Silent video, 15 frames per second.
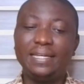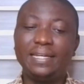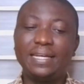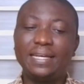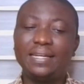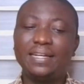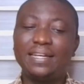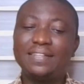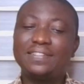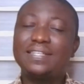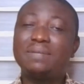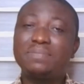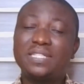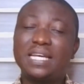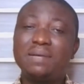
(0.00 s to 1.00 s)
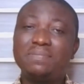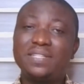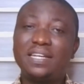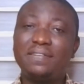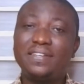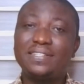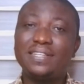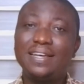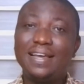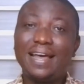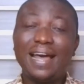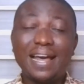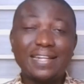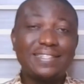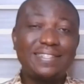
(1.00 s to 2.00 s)
And sometimes there is
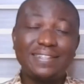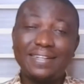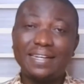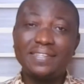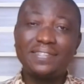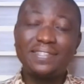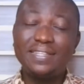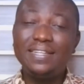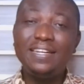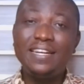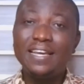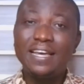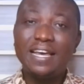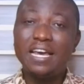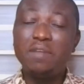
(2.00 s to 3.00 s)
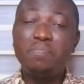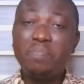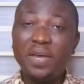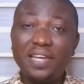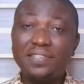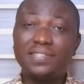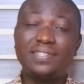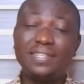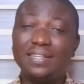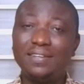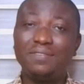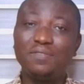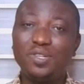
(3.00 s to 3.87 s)
heart racing and pacing.